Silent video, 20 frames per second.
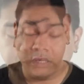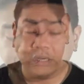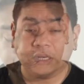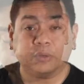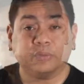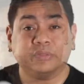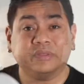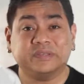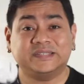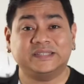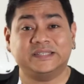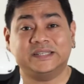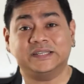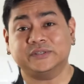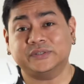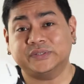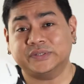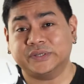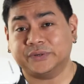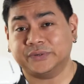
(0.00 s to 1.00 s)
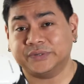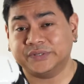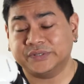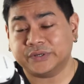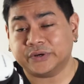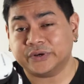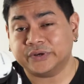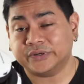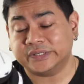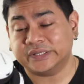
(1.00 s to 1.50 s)
Now the
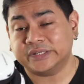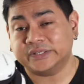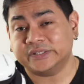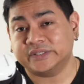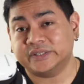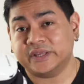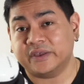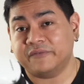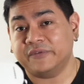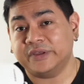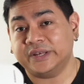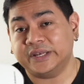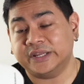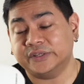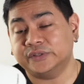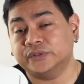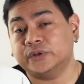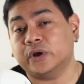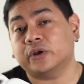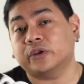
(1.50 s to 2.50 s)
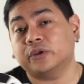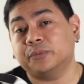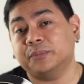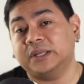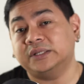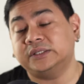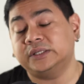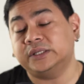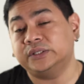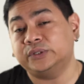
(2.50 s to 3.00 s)
SteelSeries Arctis 7 is
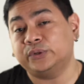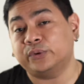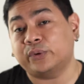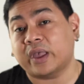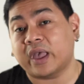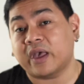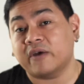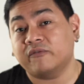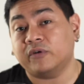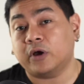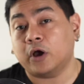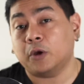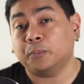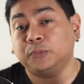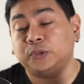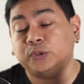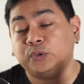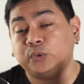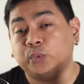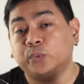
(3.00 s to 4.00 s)
documented to have up to